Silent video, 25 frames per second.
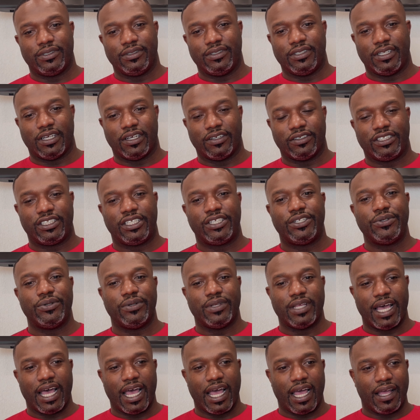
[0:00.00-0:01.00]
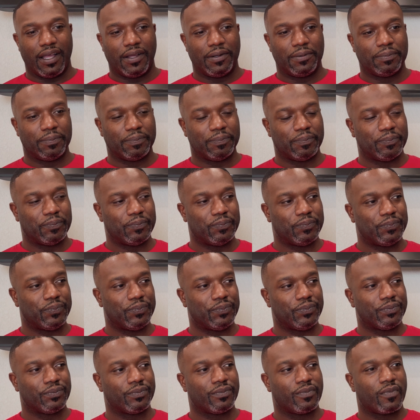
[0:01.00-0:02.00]
you know to that
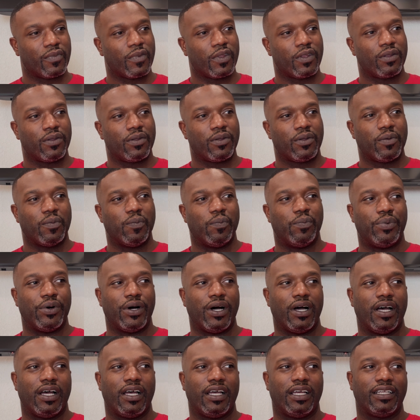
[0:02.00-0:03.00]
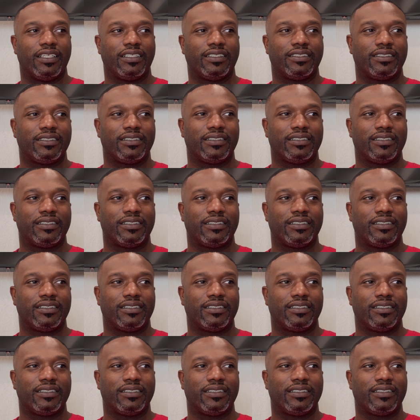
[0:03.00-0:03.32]
but,